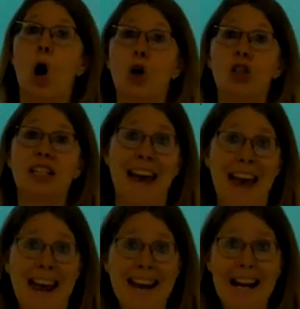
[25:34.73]
on the
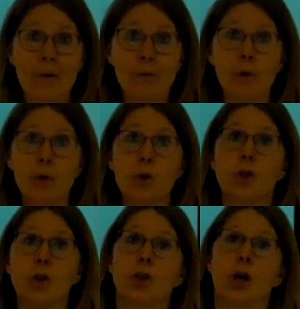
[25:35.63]

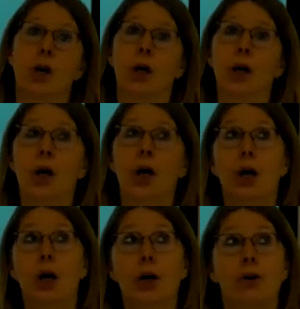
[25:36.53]
A-levels
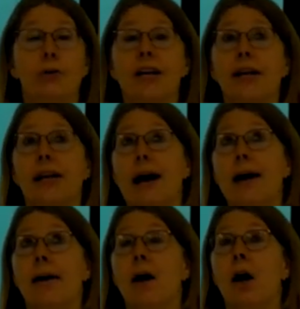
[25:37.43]

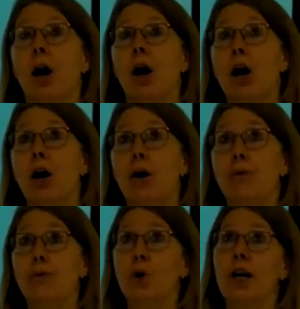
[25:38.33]
curricula
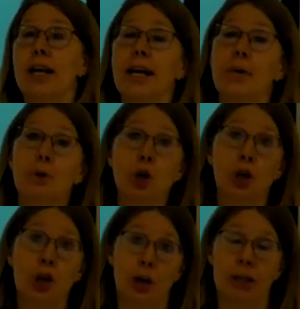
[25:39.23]
for
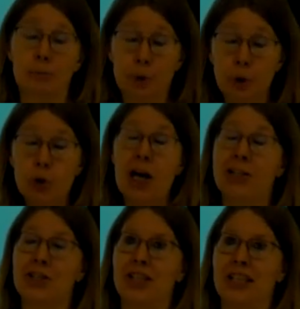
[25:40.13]

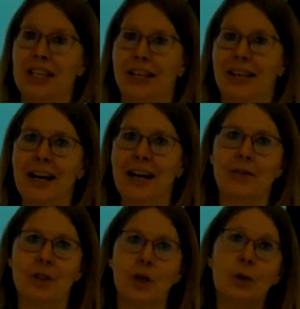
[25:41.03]
immunology. Yeah,
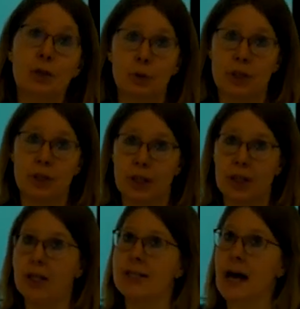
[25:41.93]
so it was an
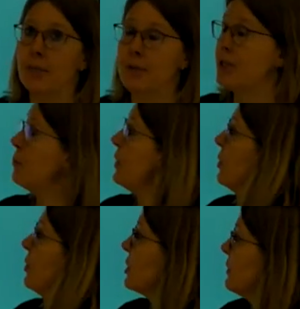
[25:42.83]
assignment we
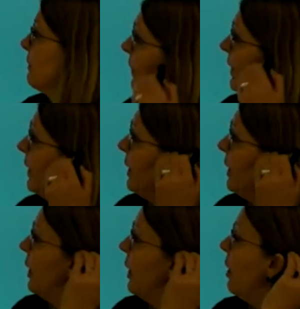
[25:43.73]
got.
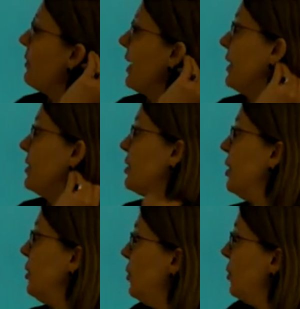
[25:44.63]
Okay,
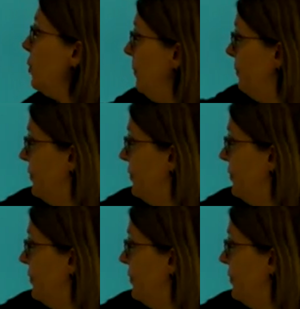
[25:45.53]
so